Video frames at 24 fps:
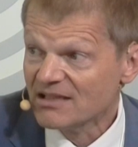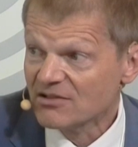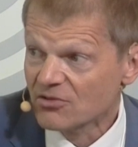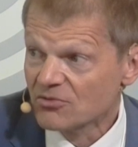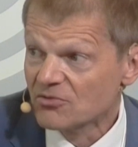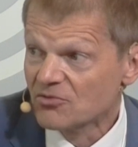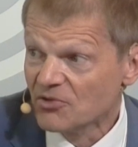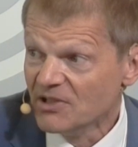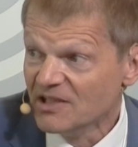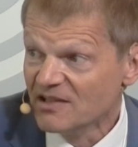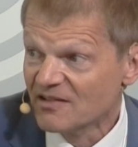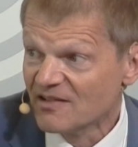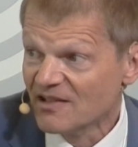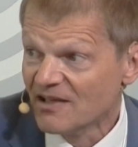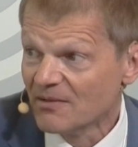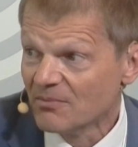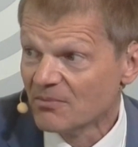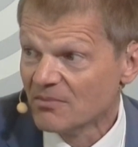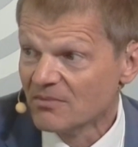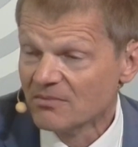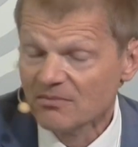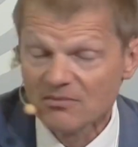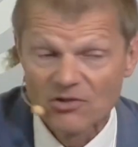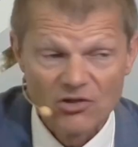to treat
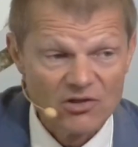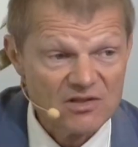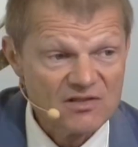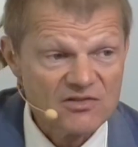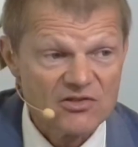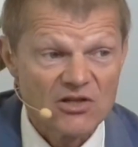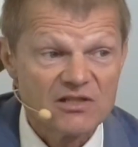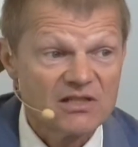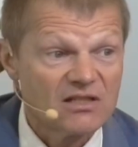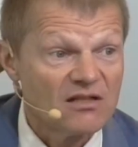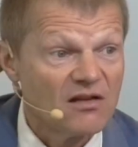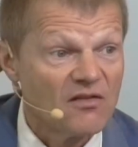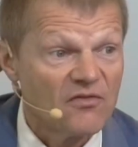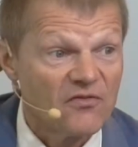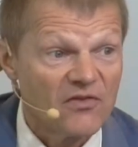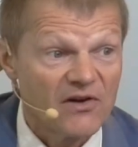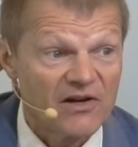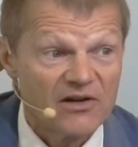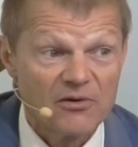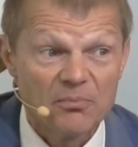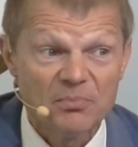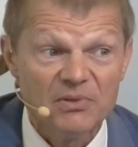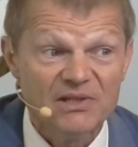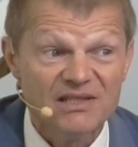them. Non-surgical
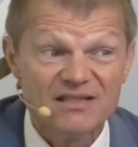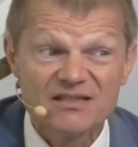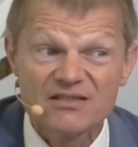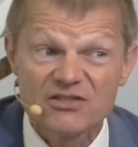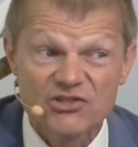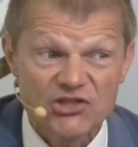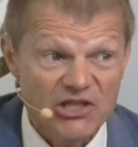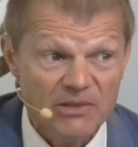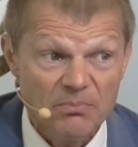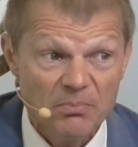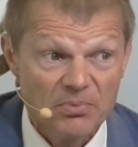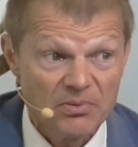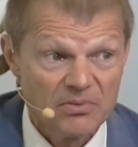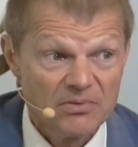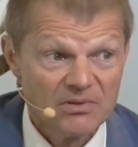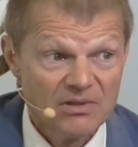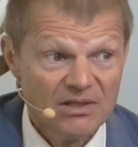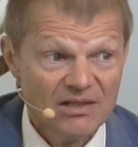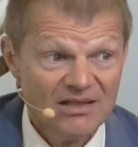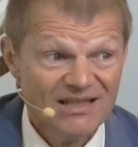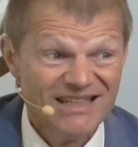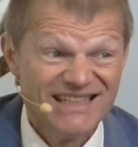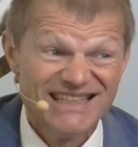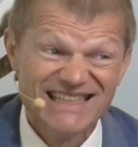therapy is cheap,
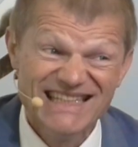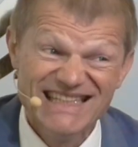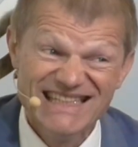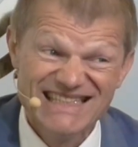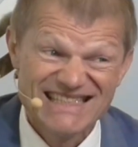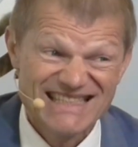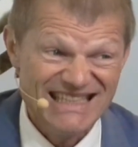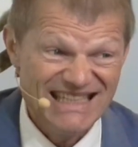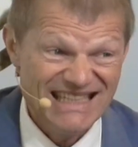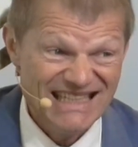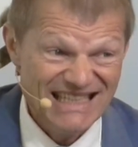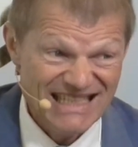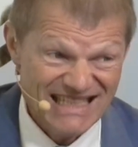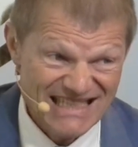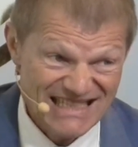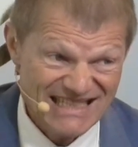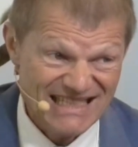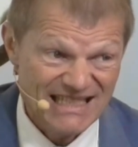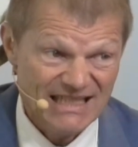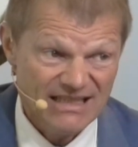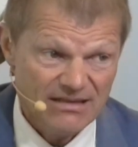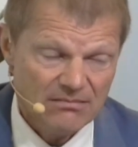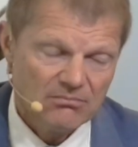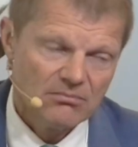it's
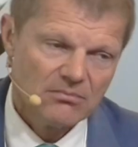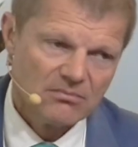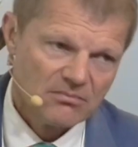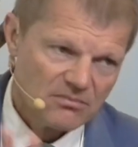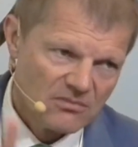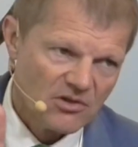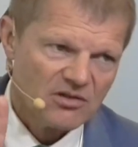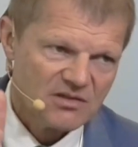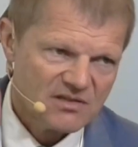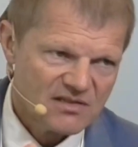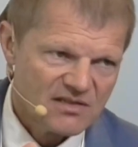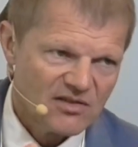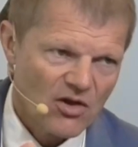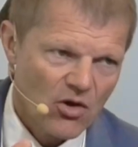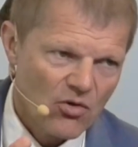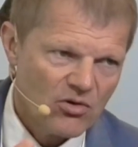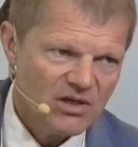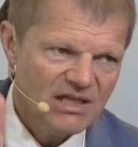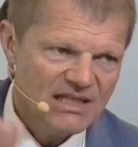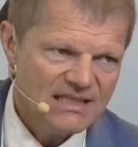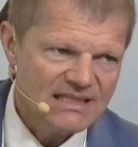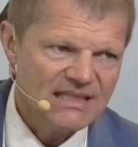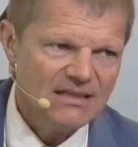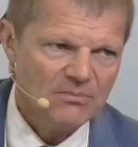easy, not so
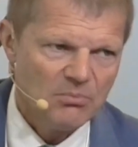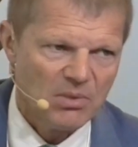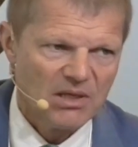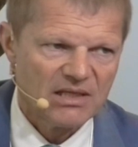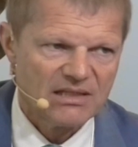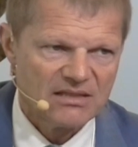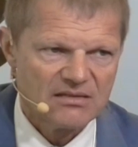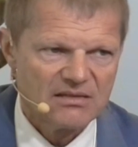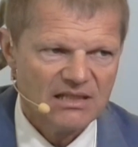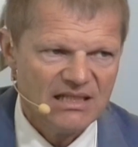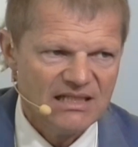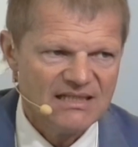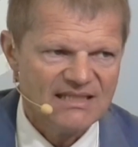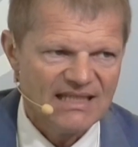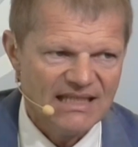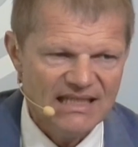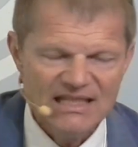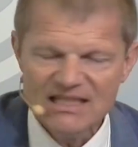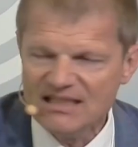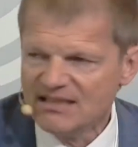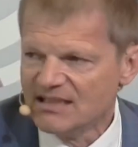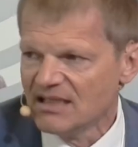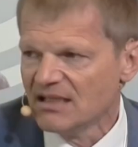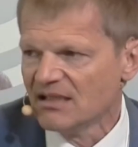easy, but it's
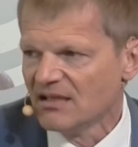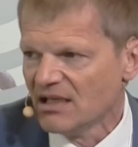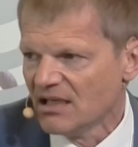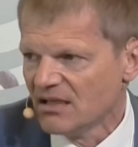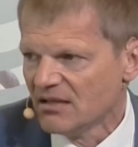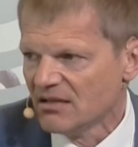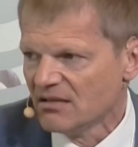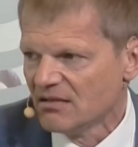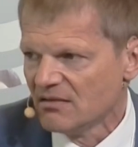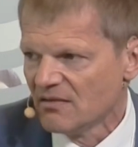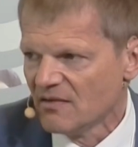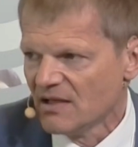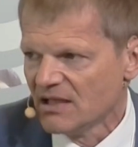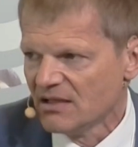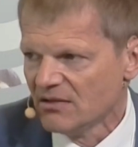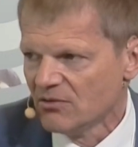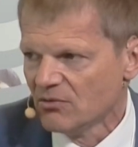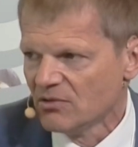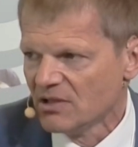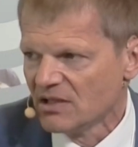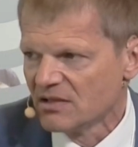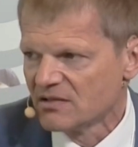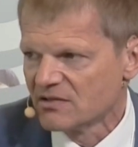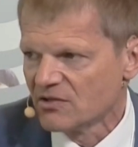easier than
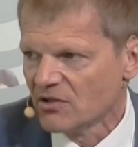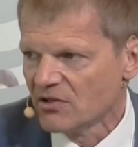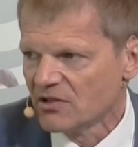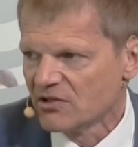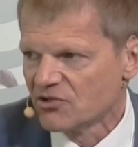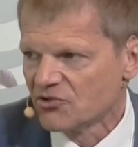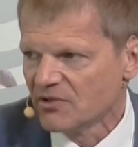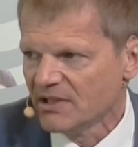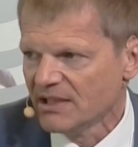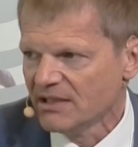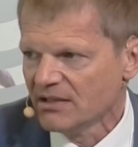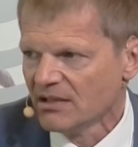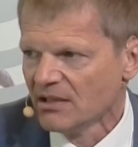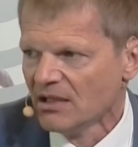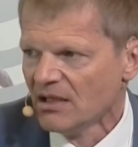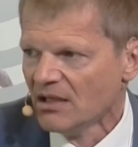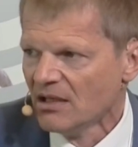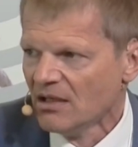doing surgery.